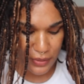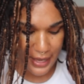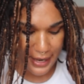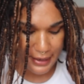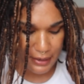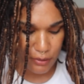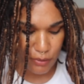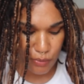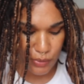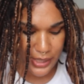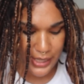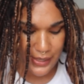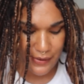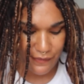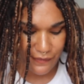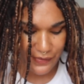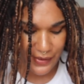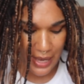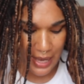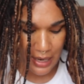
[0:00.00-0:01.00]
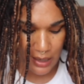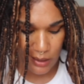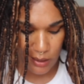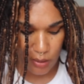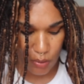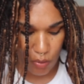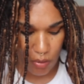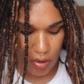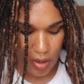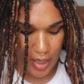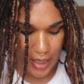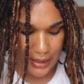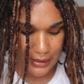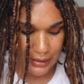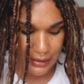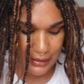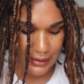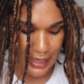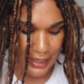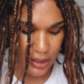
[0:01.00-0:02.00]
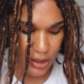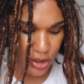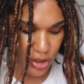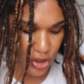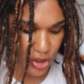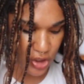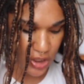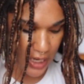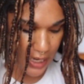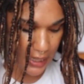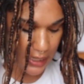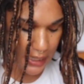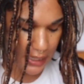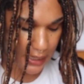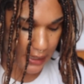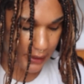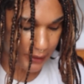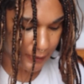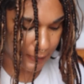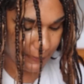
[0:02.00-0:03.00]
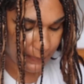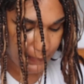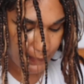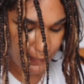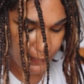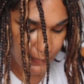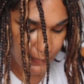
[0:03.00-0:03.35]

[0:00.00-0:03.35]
that grief, that loss, that shedding.